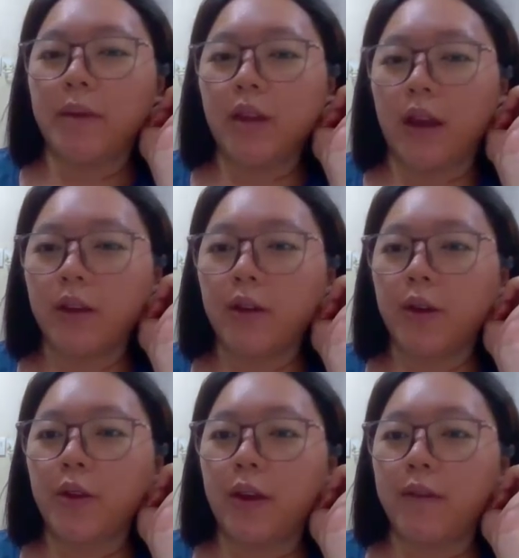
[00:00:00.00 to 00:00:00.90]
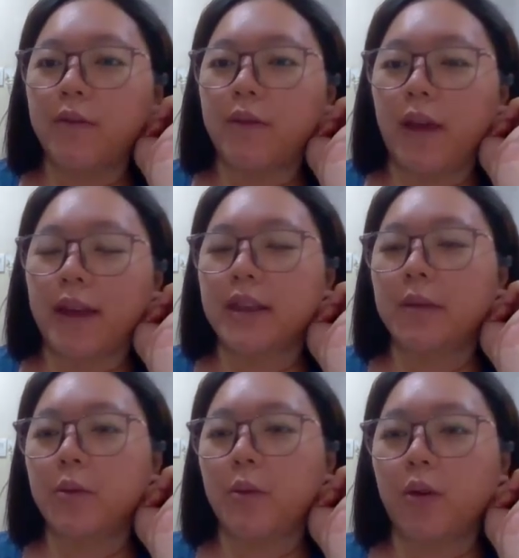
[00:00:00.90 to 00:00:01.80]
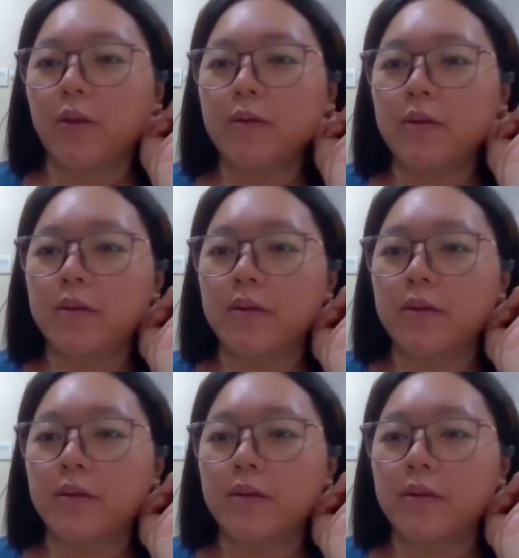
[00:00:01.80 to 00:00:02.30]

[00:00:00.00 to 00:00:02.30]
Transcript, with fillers: mean, are you going to have exam tomorrow?